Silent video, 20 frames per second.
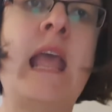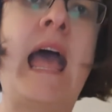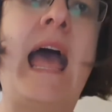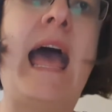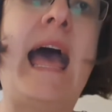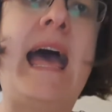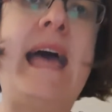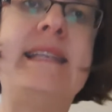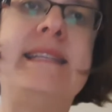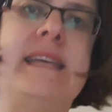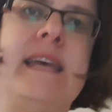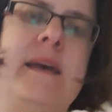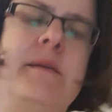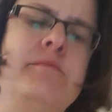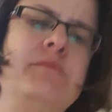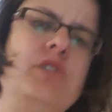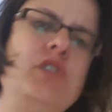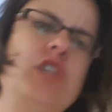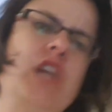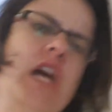
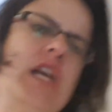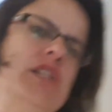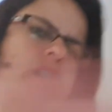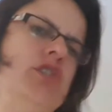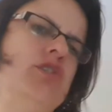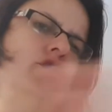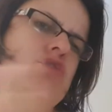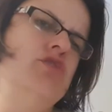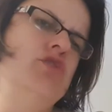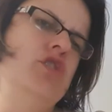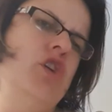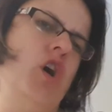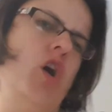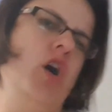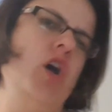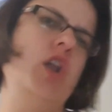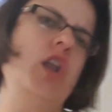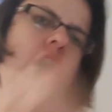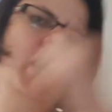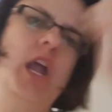Adam does
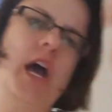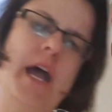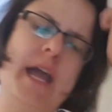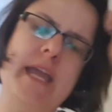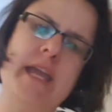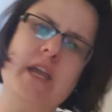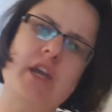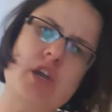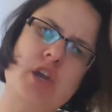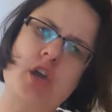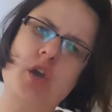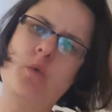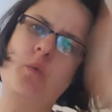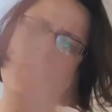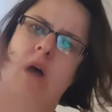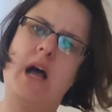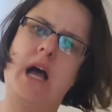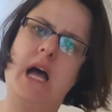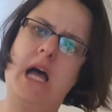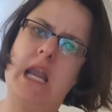not like
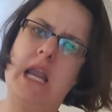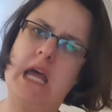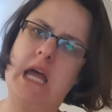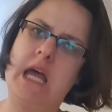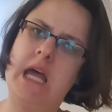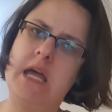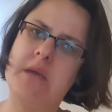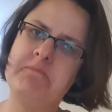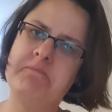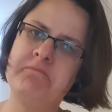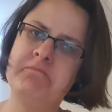koala.